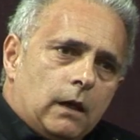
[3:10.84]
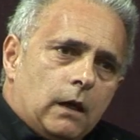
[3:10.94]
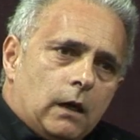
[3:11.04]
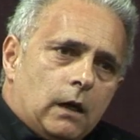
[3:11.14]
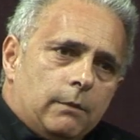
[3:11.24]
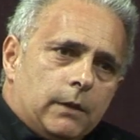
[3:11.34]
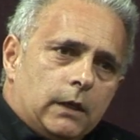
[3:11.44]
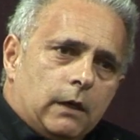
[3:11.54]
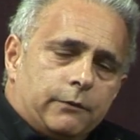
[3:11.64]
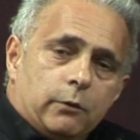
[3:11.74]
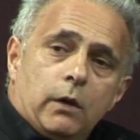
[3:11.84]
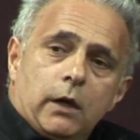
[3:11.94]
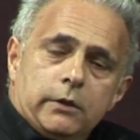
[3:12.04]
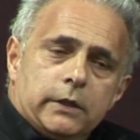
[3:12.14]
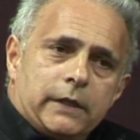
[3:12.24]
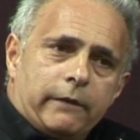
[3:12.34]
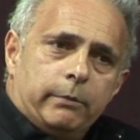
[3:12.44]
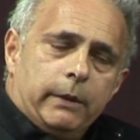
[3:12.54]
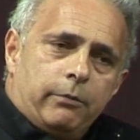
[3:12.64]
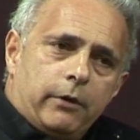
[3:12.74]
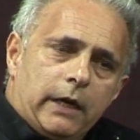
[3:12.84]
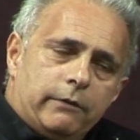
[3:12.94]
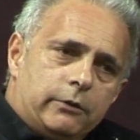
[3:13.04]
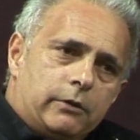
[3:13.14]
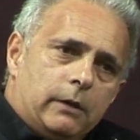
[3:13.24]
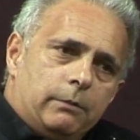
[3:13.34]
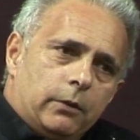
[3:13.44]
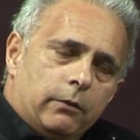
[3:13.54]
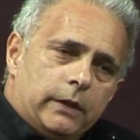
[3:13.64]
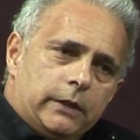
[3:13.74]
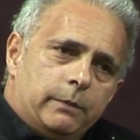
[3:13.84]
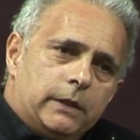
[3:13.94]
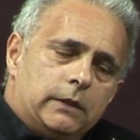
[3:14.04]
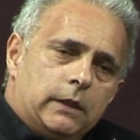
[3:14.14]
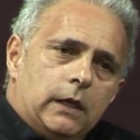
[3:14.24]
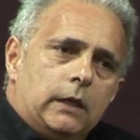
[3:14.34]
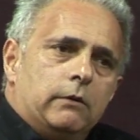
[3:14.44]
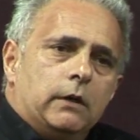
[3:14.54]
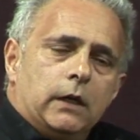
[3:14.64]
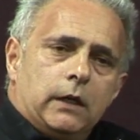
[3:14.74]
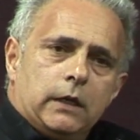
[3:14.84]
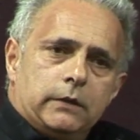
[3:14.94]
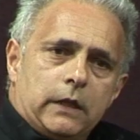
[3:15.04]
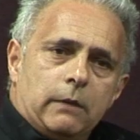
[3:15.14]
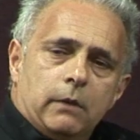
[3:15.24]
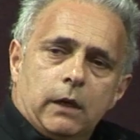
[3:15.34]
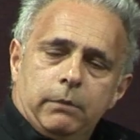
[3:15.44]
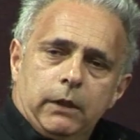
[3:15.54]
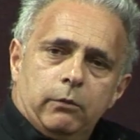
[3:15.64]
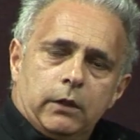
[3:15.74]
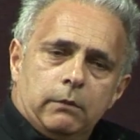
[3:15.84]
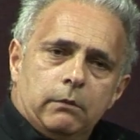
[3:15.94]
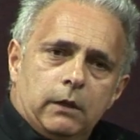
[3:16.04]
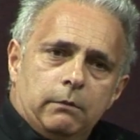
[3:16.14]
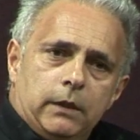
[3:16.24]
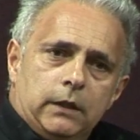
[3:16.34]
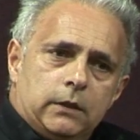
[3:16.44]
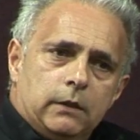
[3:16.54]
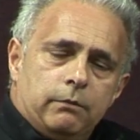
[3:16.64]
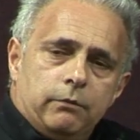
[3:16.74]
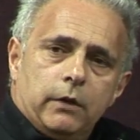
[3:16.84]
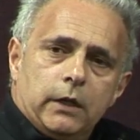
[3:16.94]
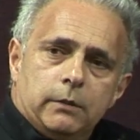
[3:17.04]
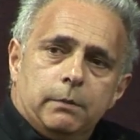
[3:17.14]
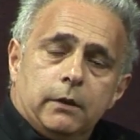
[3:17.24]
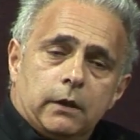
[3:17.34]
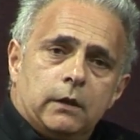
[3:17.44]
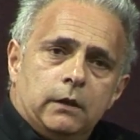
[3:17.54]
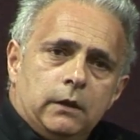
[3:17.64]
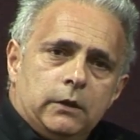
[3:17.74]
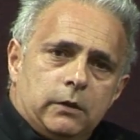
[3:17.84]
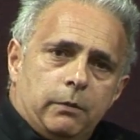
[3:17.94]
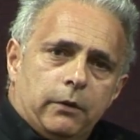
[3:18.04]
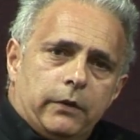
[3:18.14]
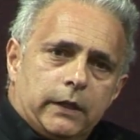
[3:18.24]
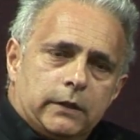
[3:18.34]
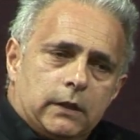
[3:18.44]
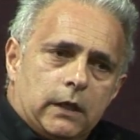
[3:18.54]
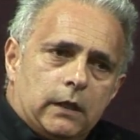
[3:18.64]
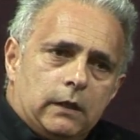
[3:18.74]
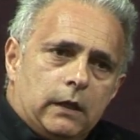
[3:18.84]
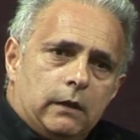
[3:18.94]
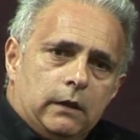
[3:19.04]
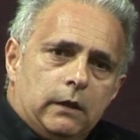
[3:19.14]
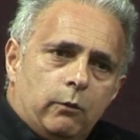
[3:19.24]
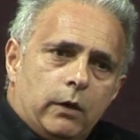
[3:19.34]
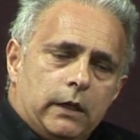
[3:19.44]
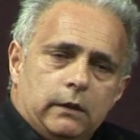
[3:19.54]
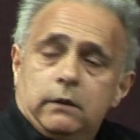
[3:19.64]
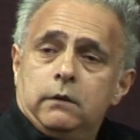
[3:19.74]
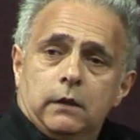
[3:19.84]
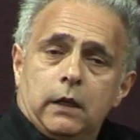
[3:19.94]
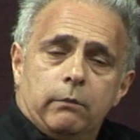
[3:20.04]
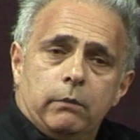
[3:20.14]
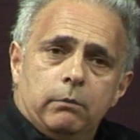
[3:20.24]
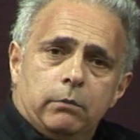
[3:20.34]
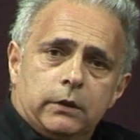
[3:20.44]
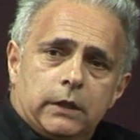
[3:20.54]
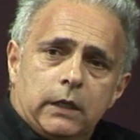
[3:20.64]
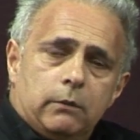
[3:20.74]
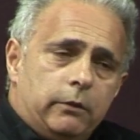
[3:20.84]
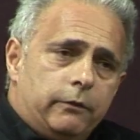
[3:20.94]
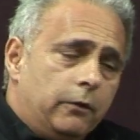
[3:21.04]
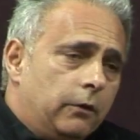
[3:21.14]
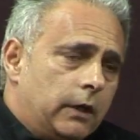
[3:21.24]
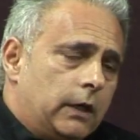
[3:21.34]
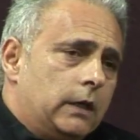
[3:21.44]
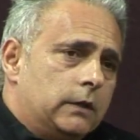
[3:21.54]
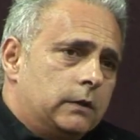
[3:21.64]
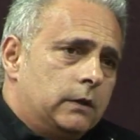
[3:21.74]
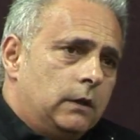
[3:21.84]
And after a while, you just have to be brave and try and put all these bits together. And I guess that might be what it might be to write a book, is to put things together in a way that they haven't been put together before, I guess.